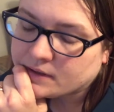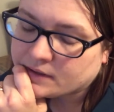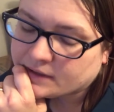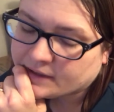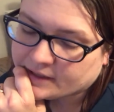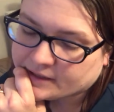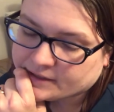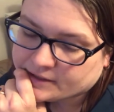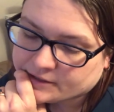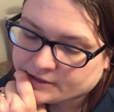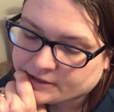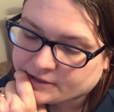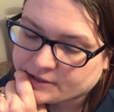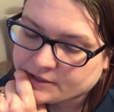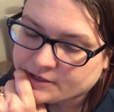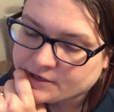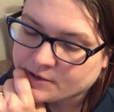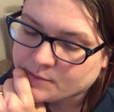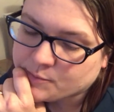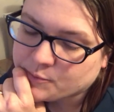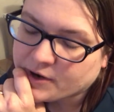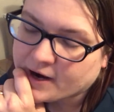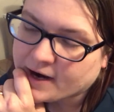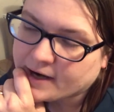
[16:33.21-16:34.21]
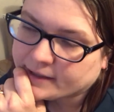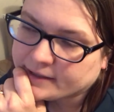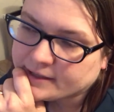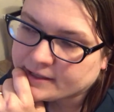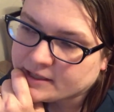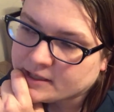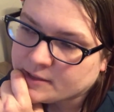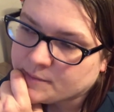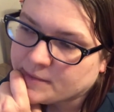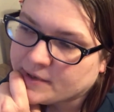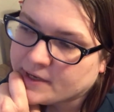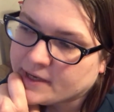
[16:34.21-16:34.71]
It's just a good practice
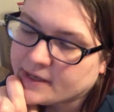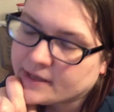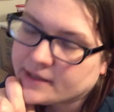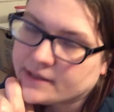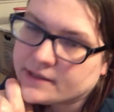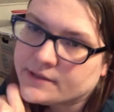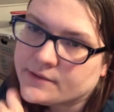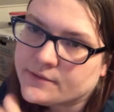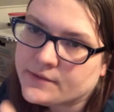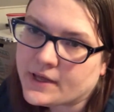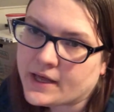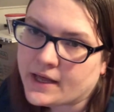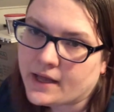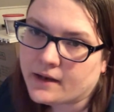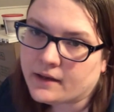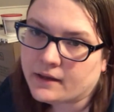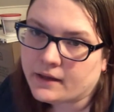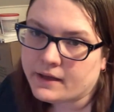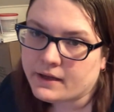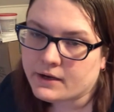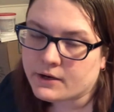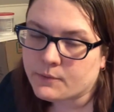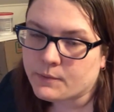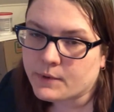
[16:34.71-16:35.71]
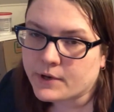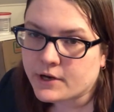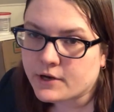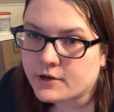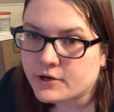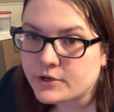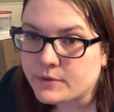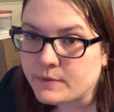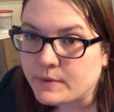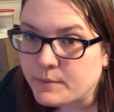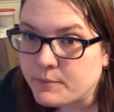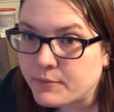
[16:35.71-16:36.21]
to be in, so that later when you're
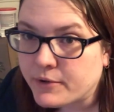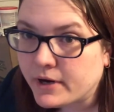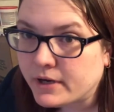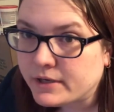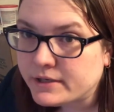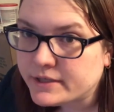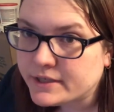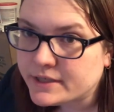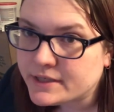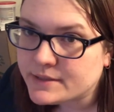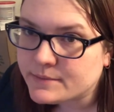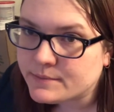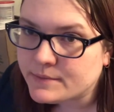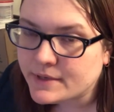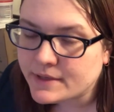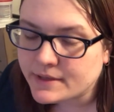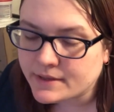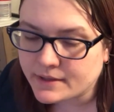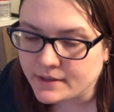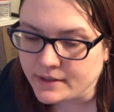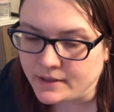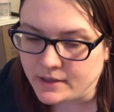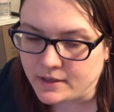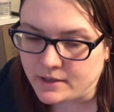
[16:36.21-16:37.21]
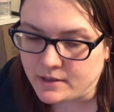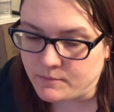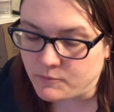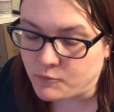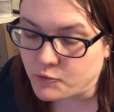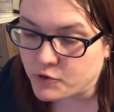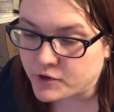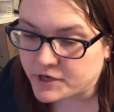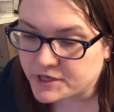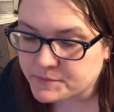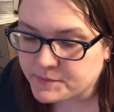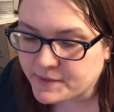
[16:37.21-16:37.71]
doing projects with
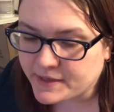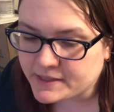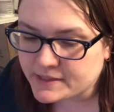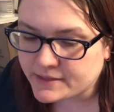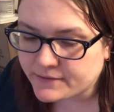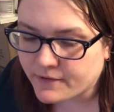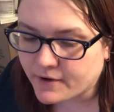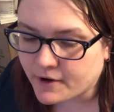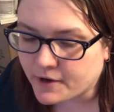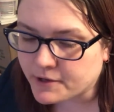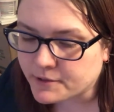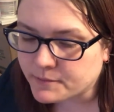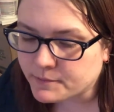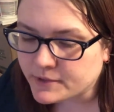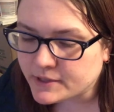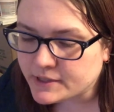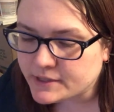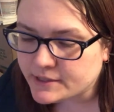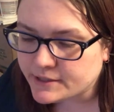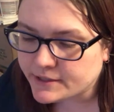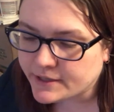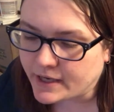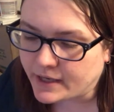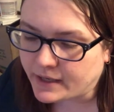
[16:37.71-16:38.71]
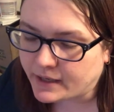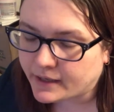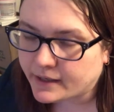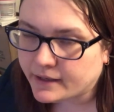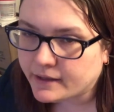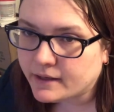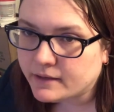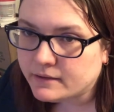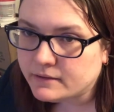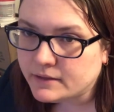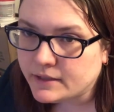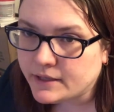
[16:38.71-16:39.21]
more expensive hardwoods, you're
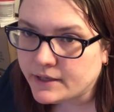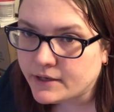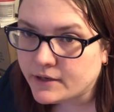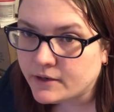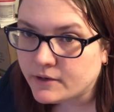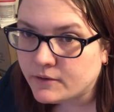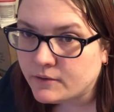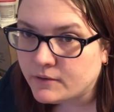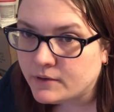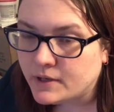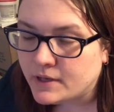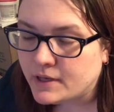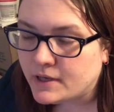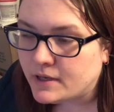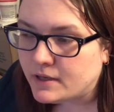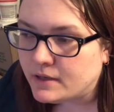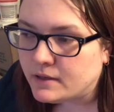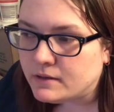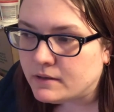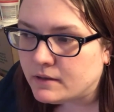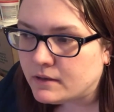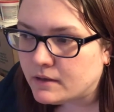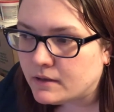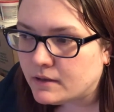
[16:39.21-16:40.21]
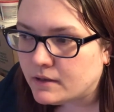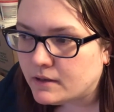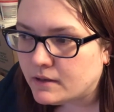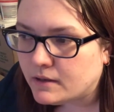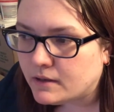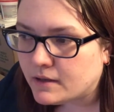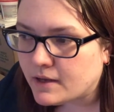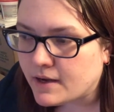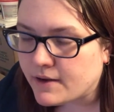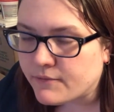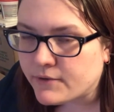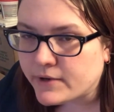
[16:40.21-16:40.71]
getting, you know,
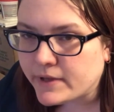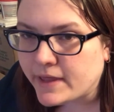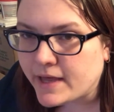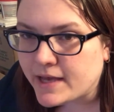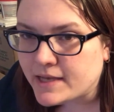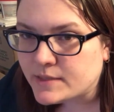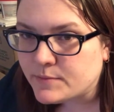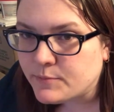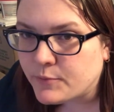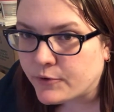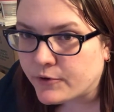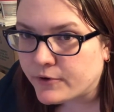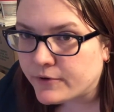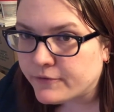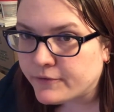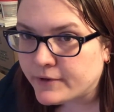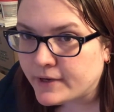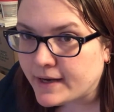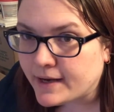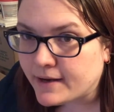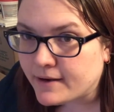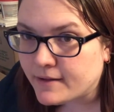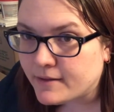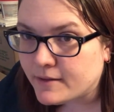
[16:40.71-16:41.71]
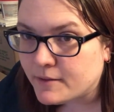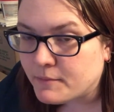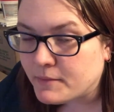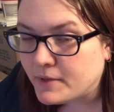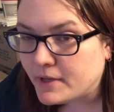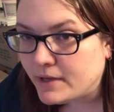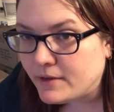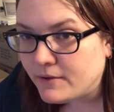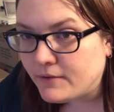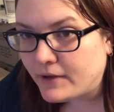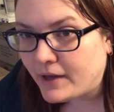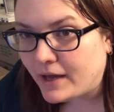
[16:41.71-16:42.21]
every last board foot out of them
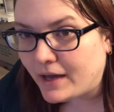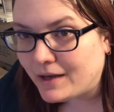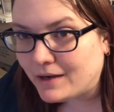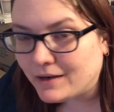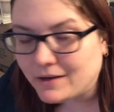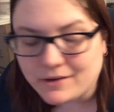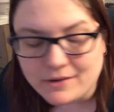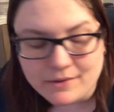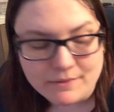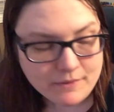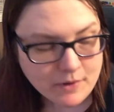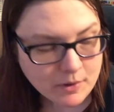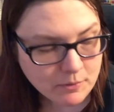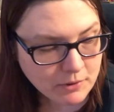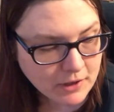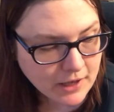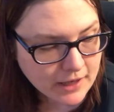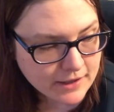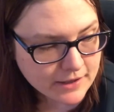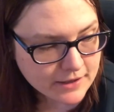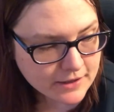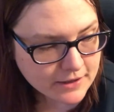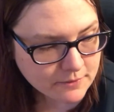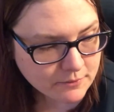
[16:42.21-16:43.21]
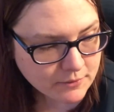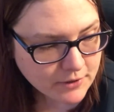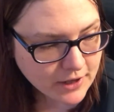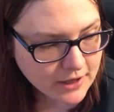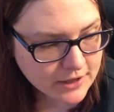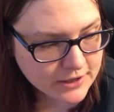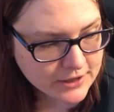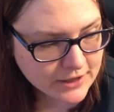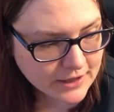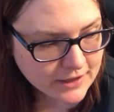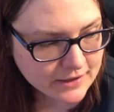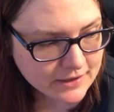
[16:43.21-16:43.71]
that you can and applied to your
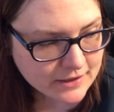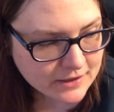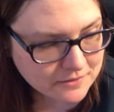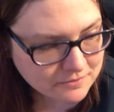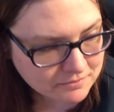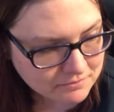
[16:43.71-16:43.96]
project.